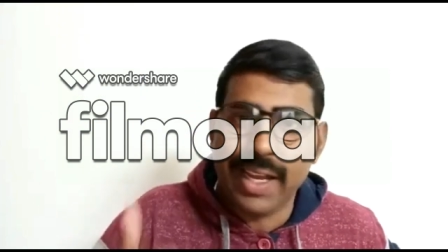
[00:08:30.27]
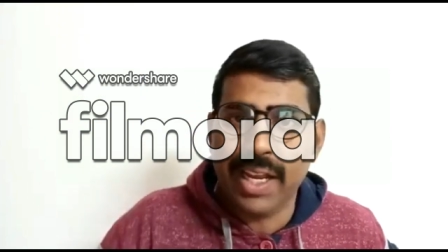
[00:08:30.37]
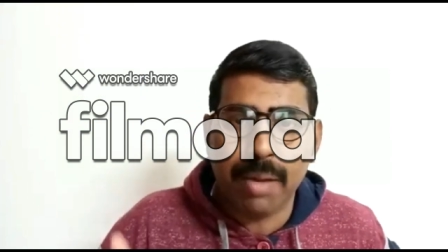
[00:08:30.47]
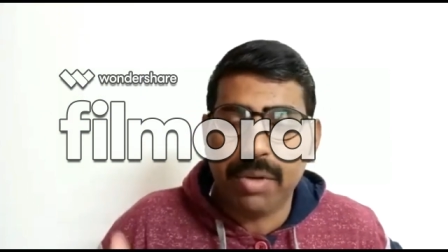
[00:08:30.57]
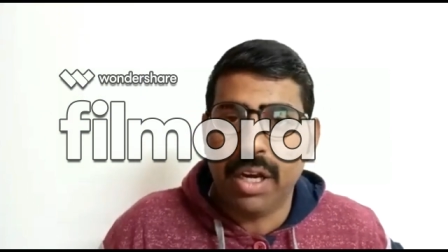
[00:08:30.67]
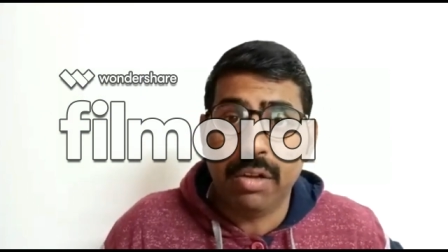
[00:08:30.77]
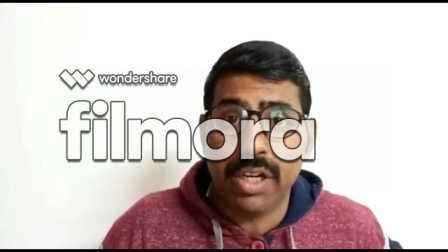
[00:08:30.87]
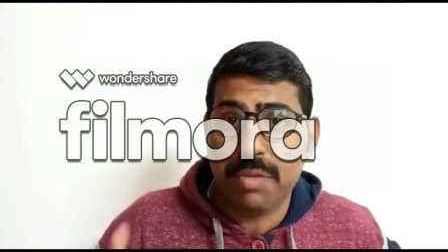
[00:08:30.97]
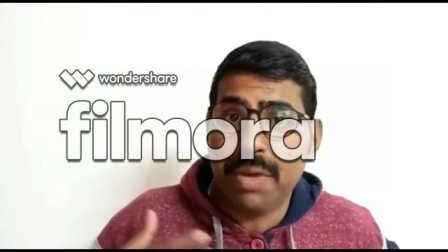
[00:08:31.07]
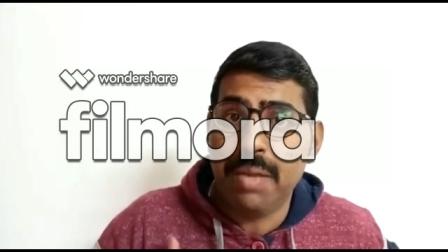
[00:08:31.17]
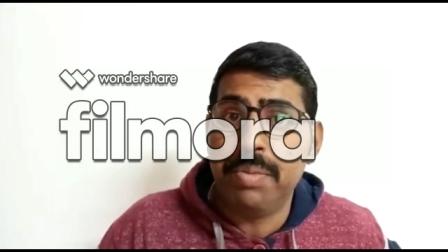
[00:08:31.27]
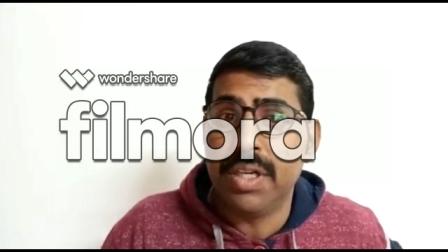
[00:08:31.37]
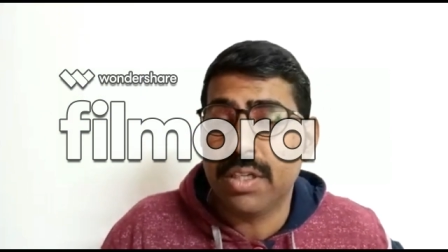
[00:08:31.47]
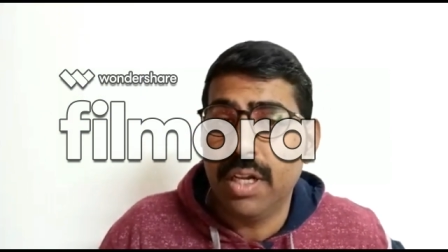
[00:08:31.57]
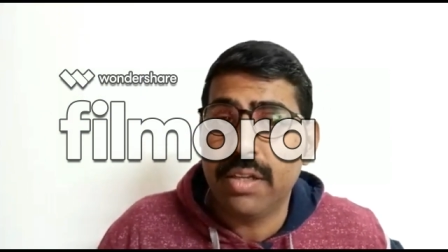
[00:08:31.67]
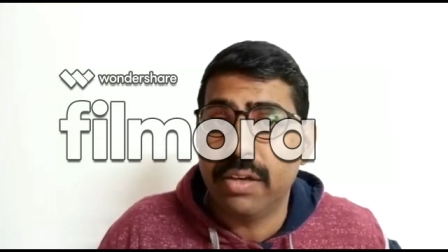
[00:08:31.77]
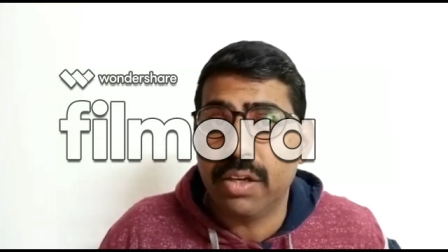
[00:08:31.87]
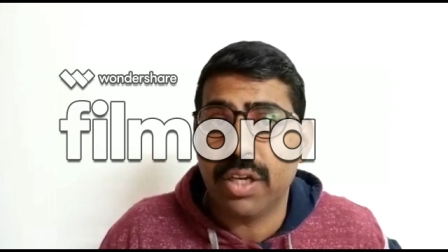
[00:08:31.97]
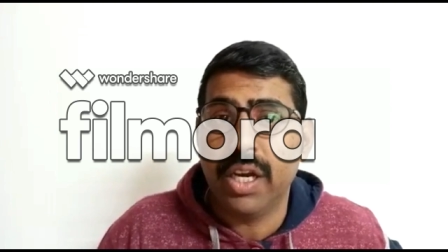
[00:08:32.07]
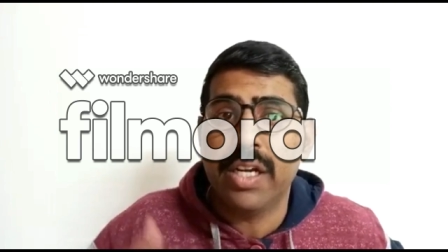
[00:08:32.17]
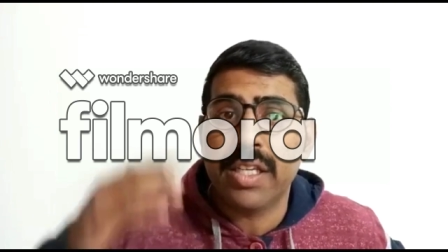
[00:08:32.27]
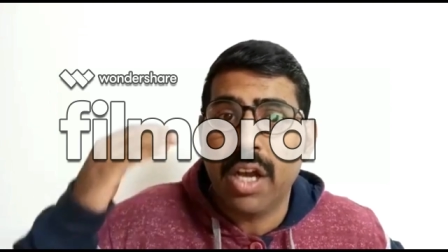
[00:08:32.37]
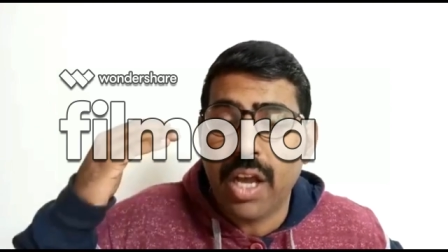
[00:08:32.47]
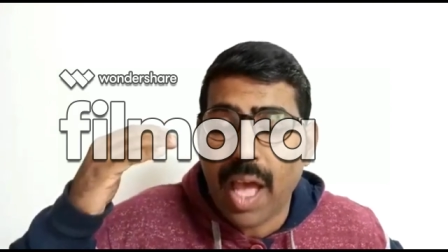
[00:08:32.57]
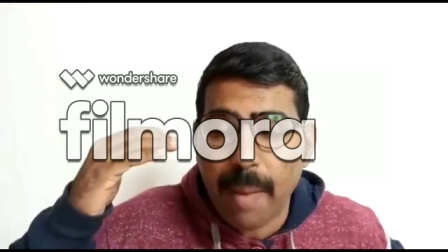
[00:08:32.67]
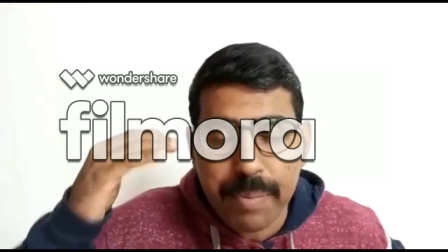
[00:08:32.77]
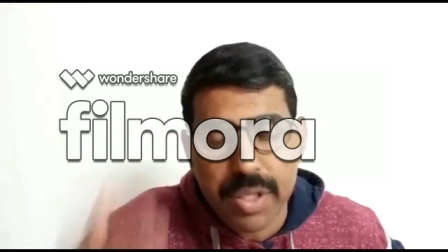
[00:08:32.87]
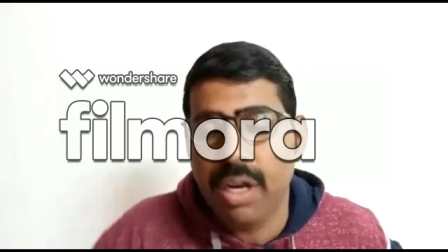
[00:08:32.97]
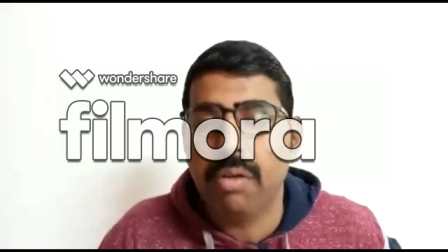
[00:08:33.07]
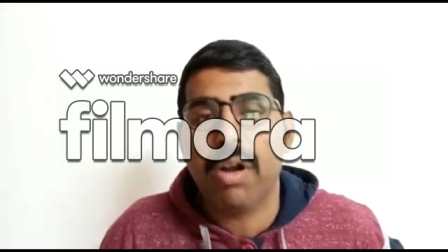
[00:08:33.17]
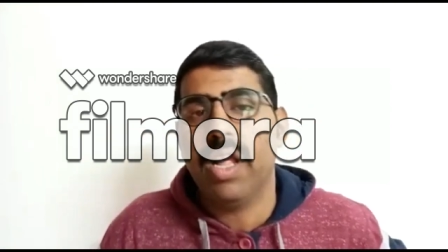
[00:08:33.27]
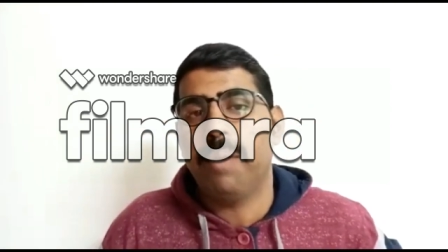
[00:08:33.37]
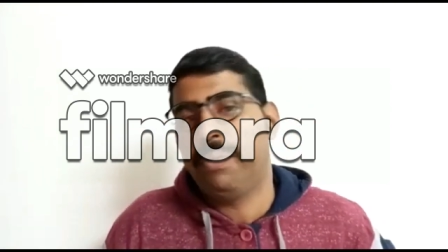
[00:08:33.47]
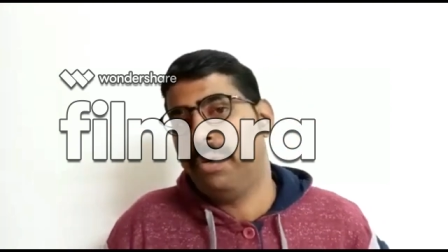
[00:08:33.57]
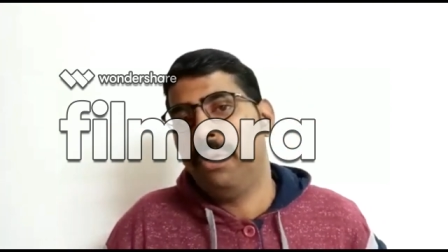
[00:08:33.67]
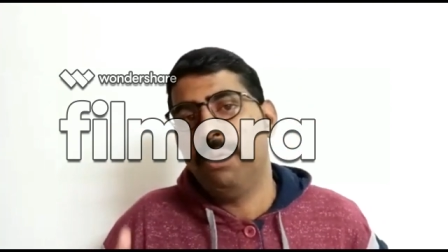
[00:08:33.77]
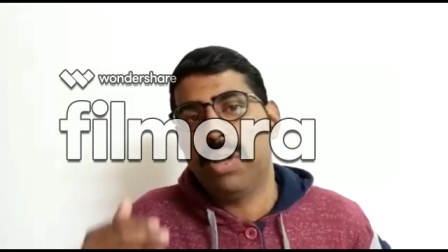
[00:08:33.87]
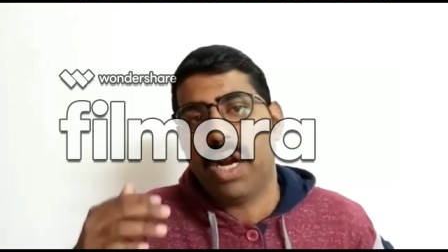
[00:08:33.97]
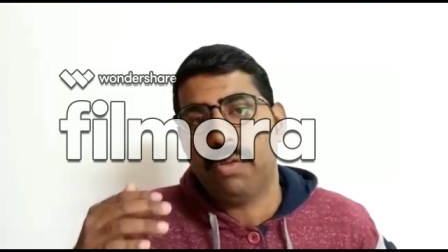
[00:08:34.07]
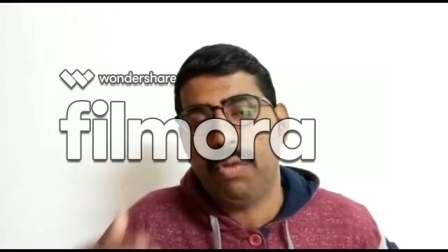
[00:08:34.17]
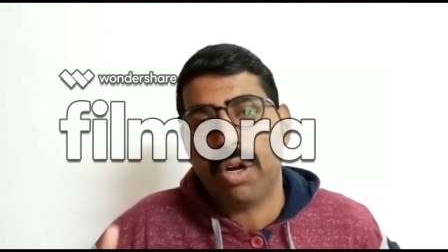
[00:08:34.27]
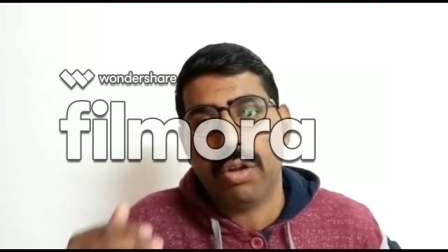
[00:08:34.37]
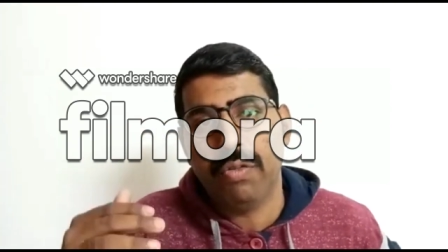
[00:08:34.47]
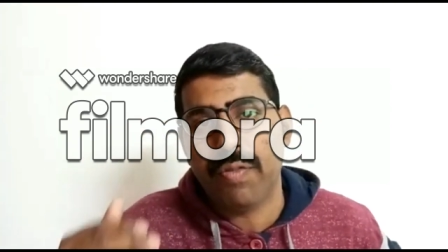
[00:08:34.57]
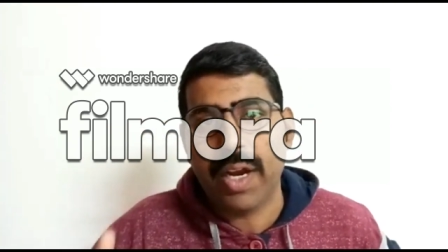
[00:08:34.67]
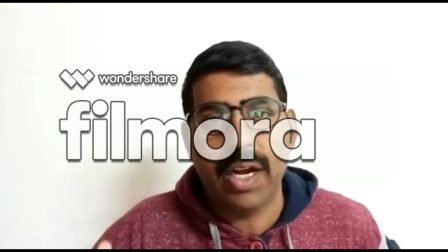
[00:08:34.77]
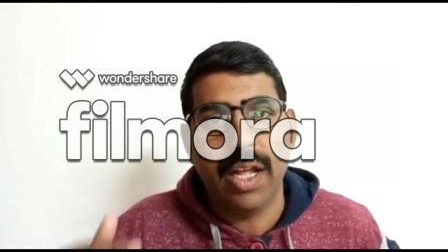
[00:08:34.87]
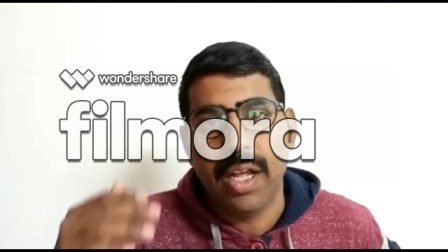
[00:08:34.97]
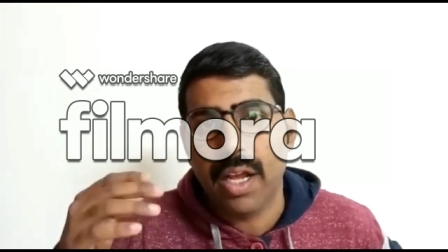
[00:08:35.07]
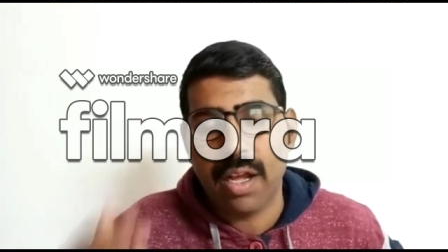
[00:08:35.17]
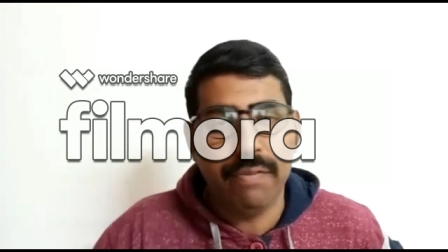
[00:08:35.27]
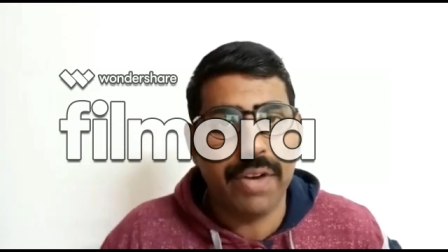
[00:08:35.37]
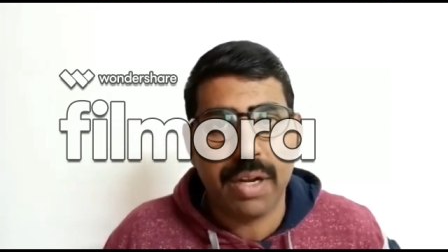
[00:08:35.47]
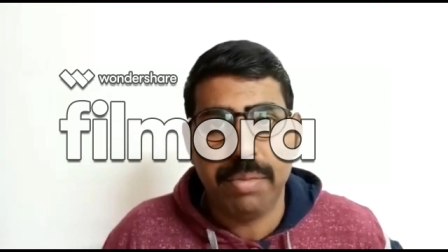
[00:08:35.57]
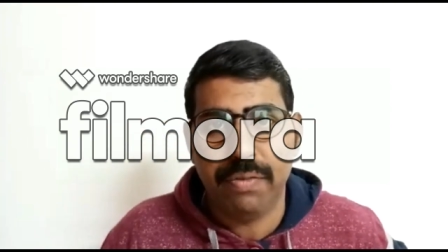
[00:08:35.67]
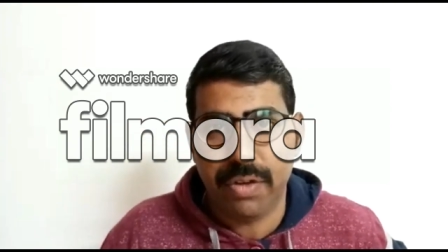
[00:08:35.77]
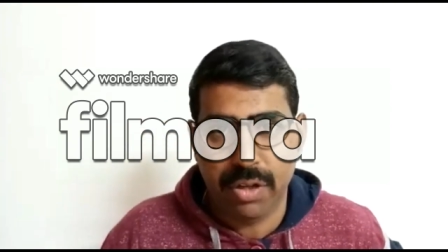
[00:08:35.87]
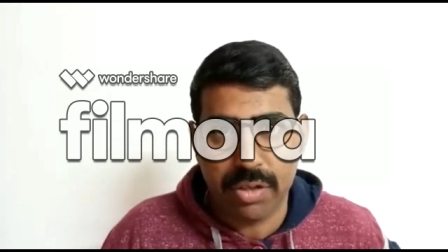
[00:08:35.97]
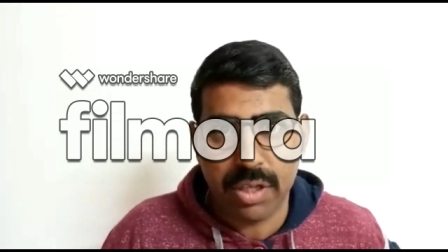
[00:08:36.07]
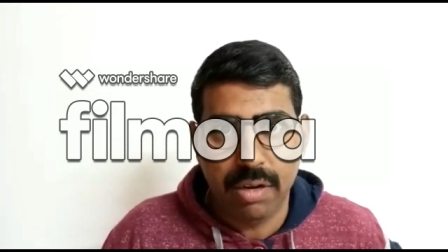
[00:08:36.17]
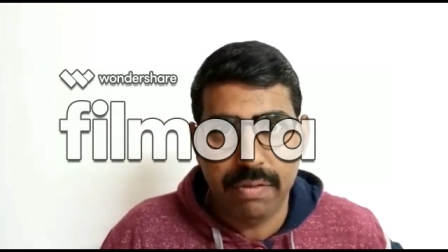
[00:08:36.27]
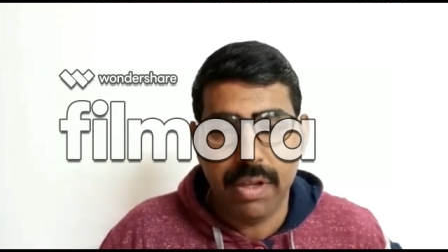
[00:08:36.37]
Again, I'm telling you, it's my personal suggestion. It's absolutely up to you that what you find comfortable for yourself.